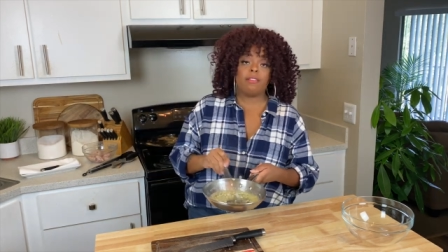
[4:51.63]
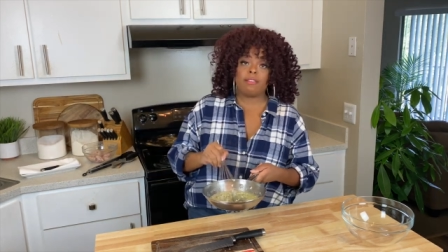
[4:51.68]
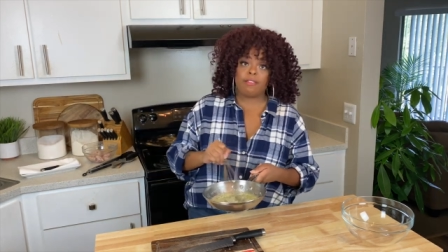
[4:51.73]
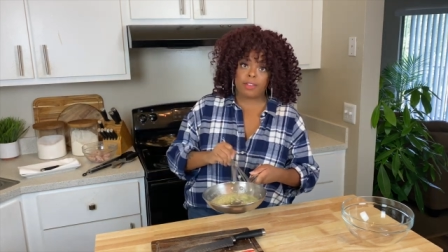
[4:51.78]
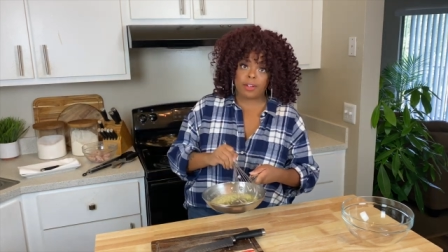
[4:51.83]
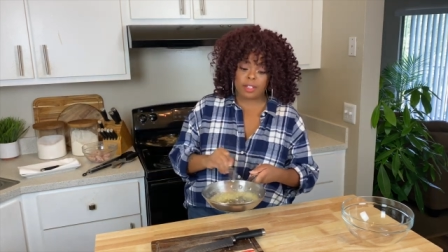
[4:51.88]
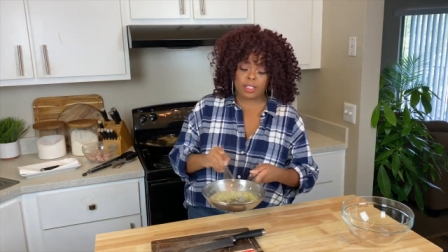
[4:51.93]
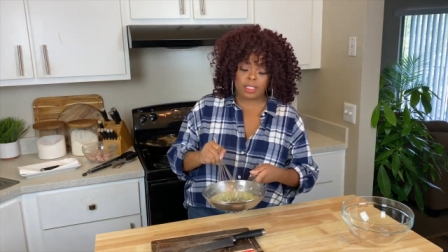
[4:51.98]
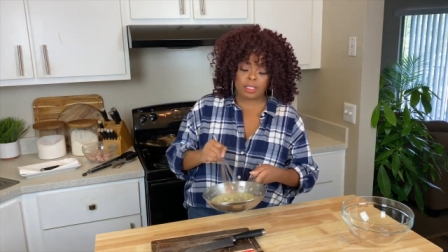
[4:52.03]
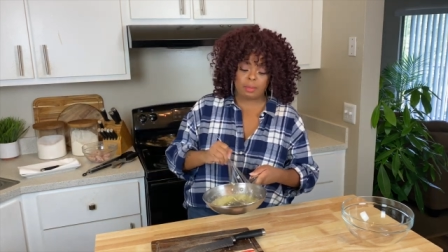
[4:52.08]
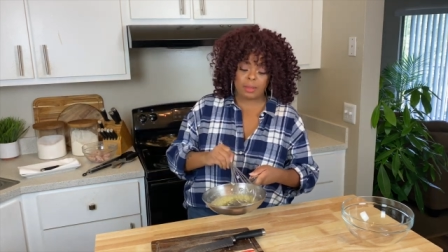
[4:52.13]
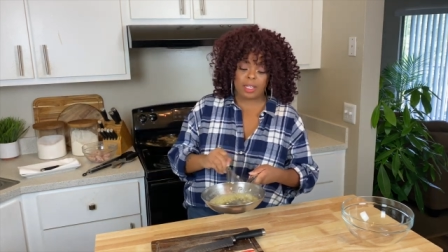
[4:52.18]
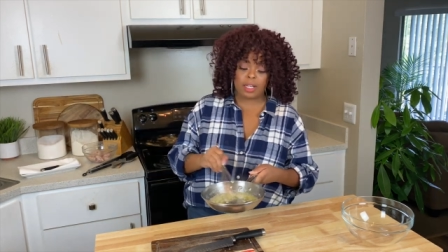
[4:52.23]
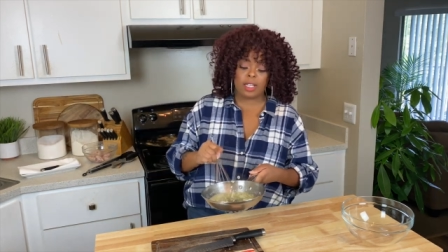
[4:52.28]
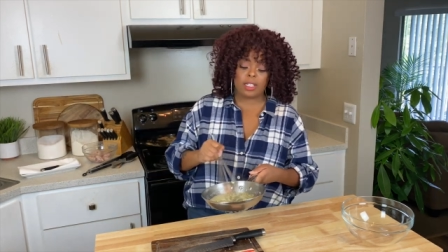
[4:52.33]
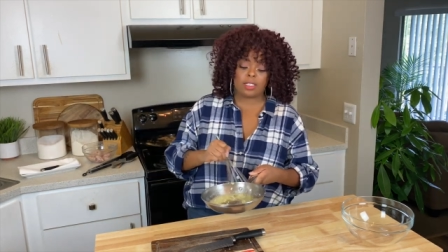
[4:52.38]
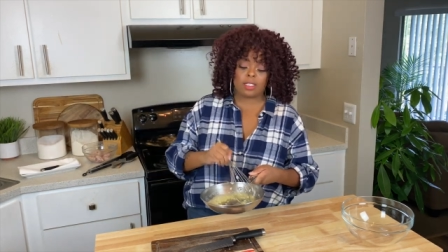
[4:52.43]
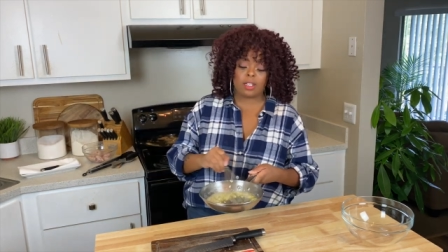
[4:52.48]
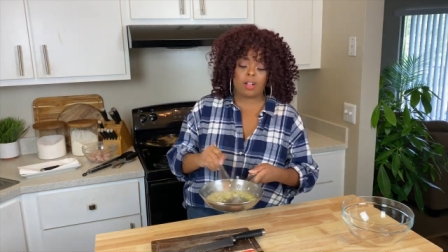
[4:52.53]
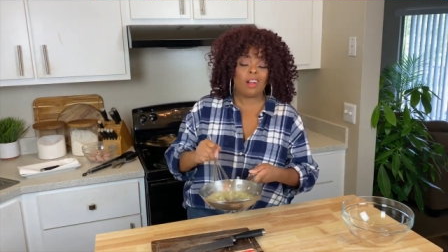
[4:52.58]
in first
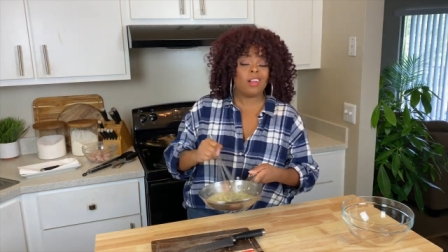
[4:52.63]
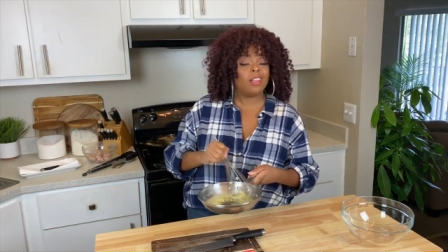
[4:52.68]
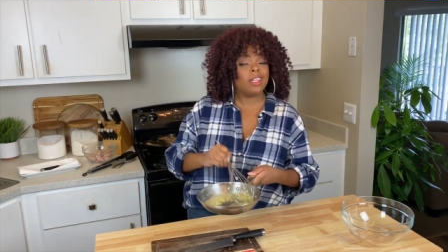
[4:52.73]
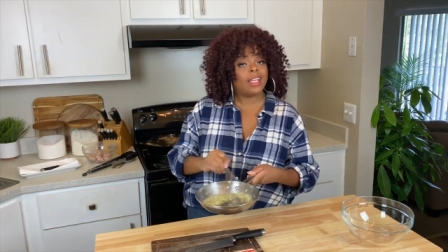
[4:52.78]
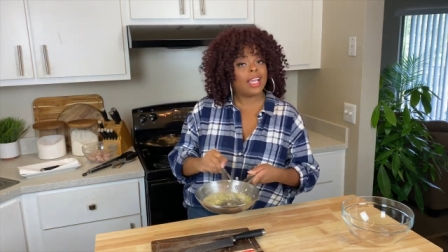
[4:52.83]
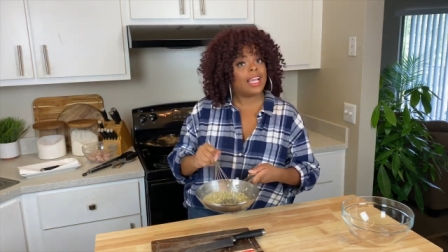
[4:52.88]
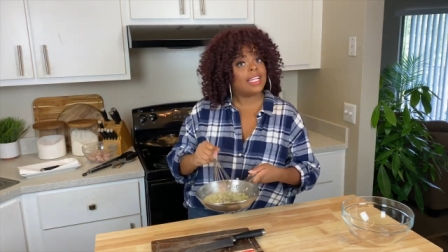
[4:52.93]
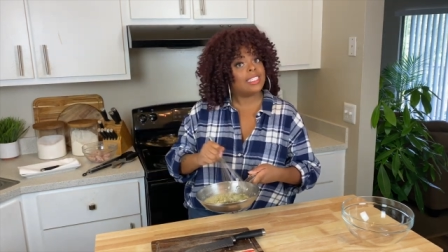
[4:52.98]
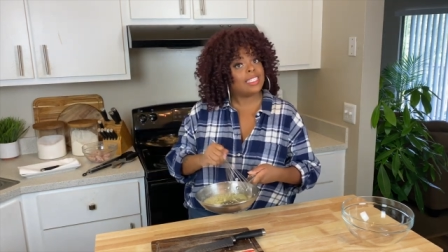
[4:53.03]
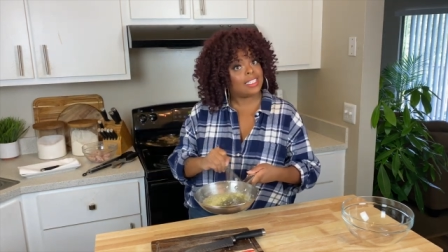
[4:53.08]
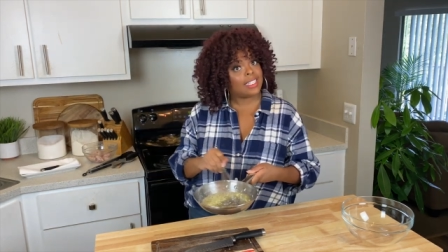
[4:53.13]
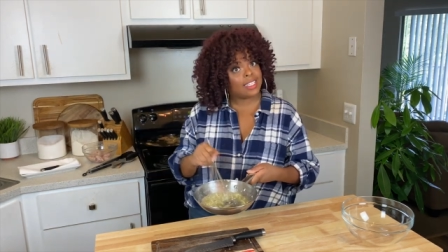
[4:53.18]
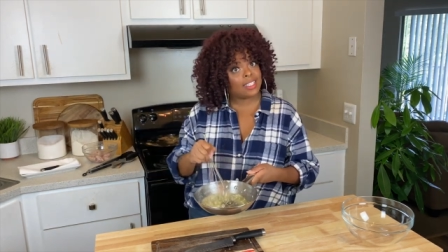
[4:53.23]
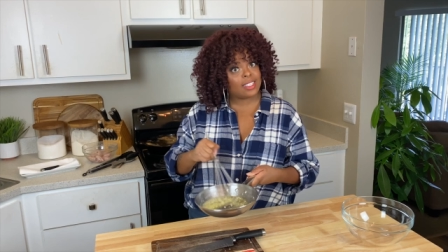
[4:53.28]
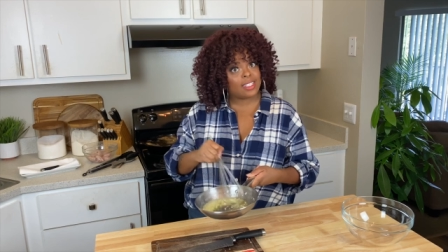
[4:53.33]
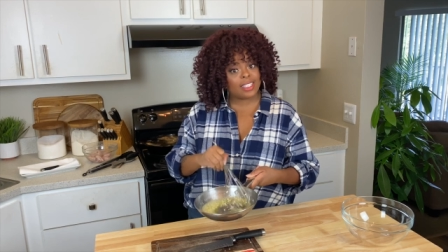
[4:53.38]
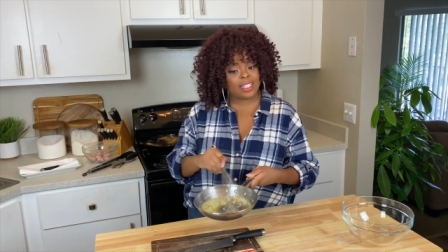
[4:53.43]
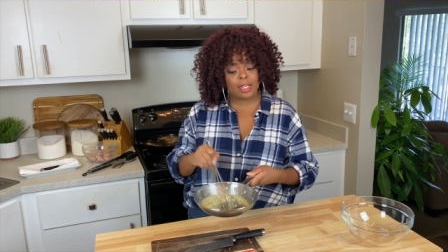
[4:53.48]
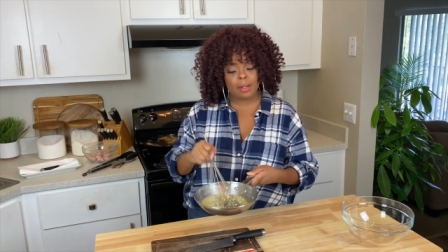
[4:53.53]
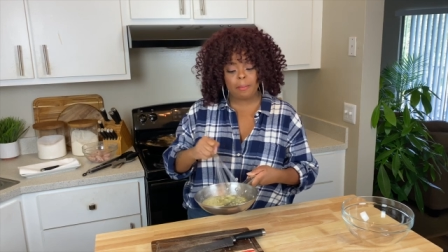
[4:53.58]
because garlic has a
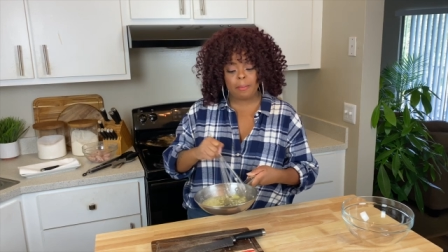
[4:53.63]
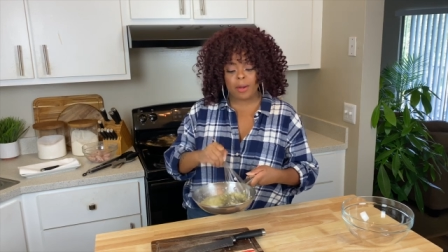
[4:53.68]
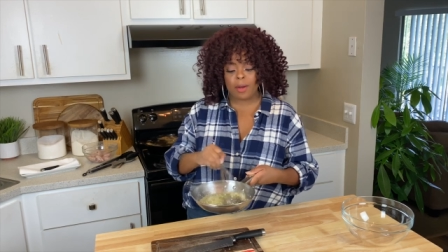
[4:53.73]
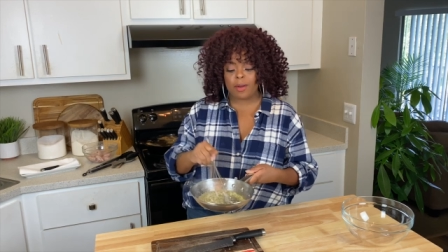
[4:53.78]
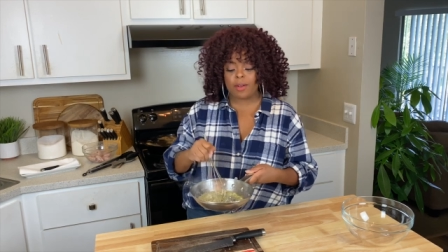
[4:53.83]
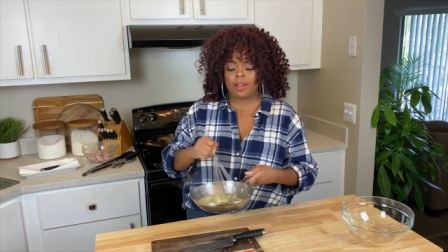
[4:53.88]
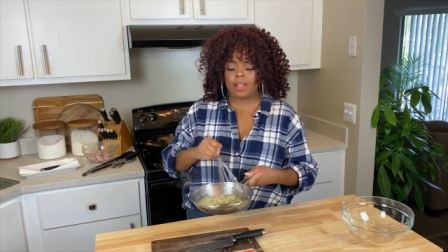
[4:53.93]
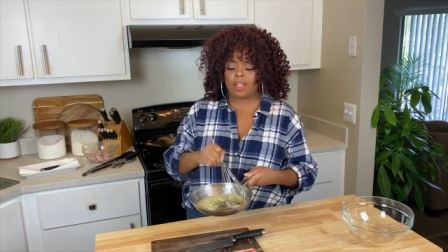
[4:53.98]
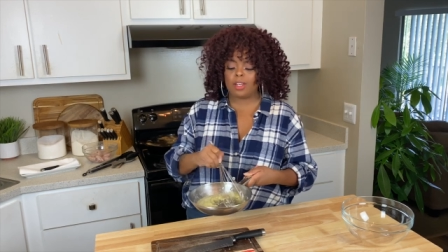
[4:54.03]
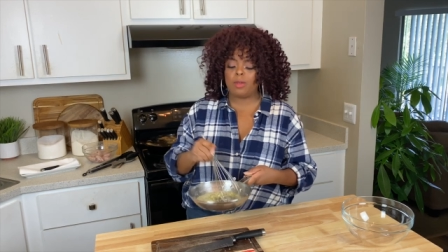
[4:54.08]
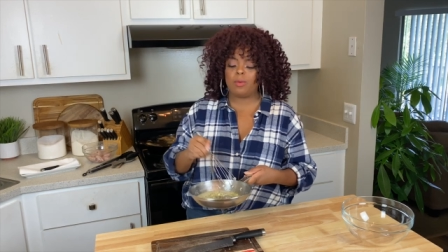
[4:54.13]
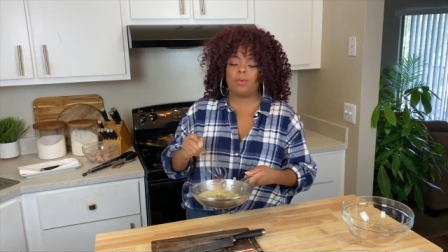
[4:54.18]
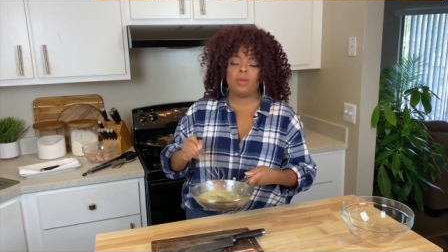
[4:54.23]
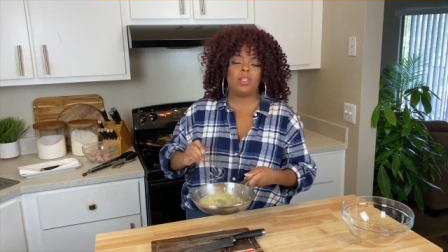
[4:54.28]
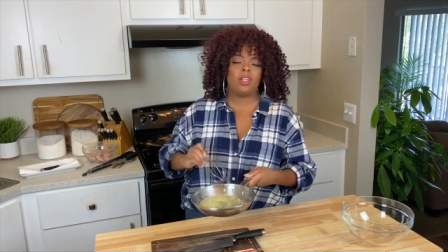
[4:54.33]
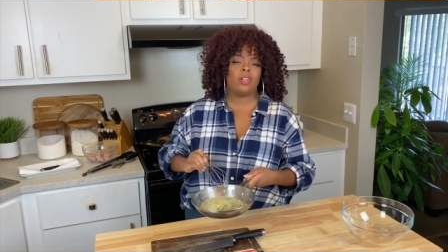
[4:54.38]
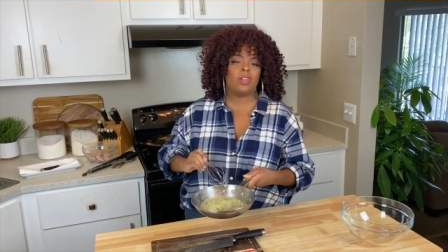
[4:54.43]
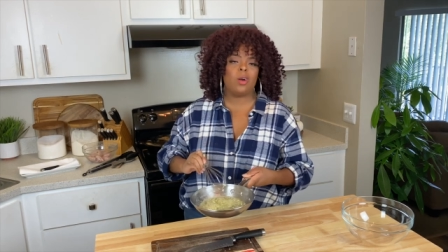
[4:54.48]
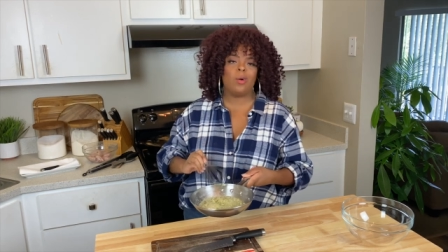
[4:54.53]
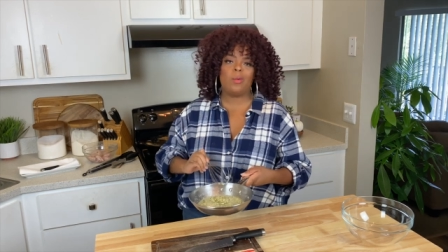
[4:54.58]
tendency to burn and you
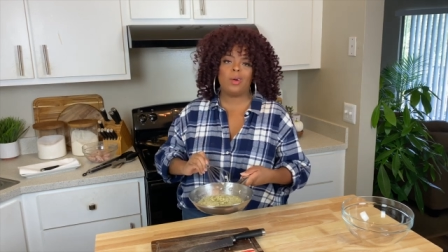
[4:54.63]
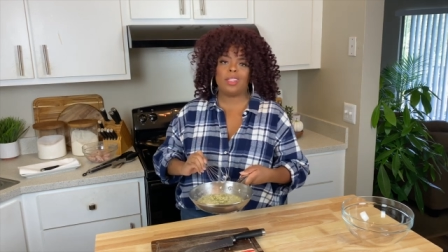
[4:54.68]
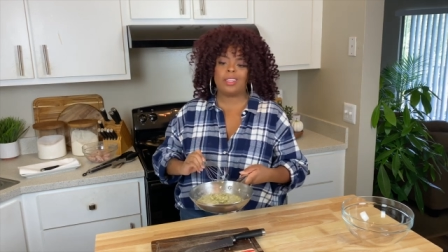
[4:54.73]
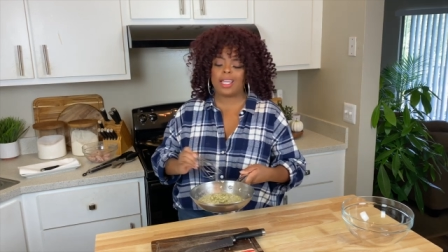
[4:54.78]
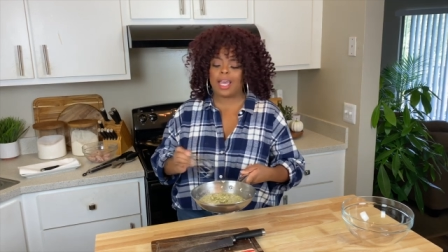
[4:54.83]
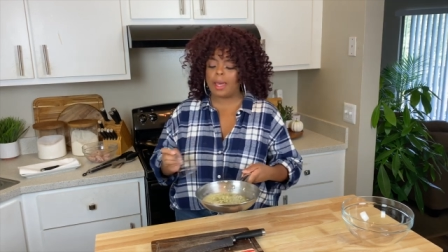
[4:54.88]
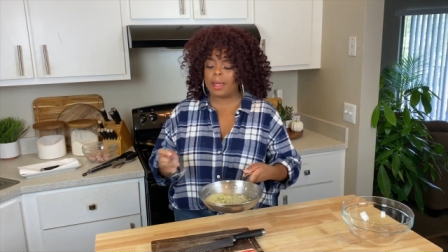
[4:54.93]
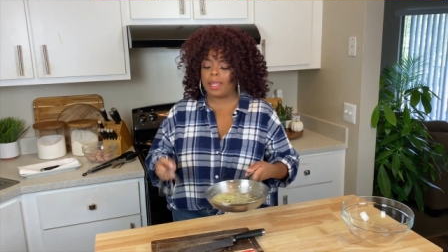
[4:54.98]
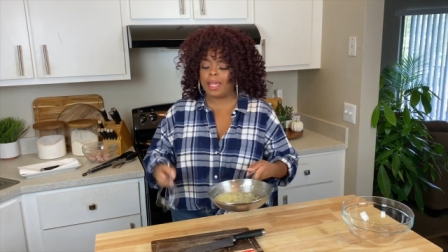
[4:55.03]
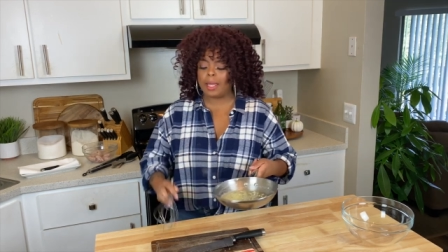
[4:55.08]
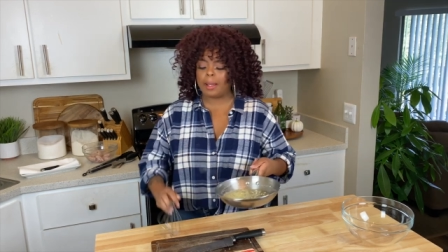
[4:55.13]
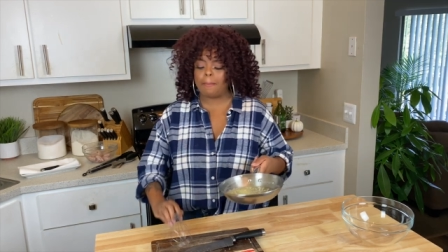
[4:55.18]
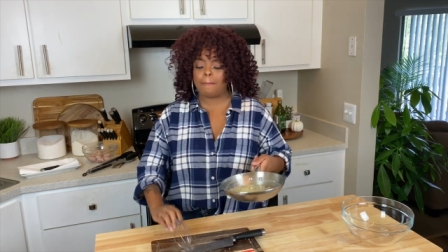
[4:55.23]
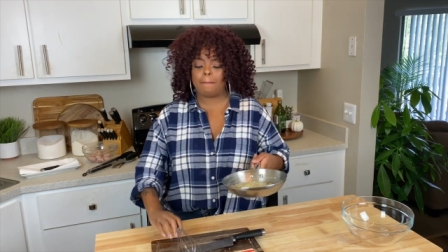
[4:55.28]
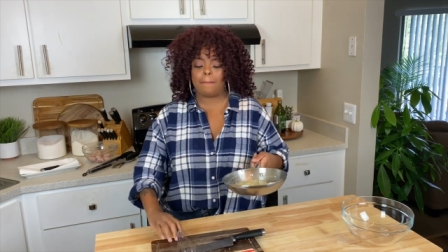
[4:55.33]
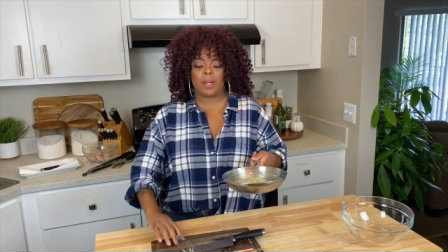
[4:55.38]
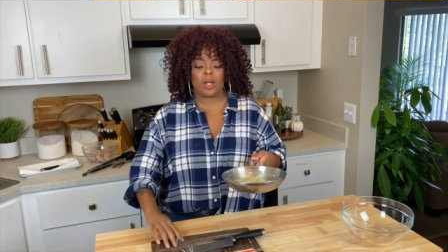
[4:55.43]
really don't want that like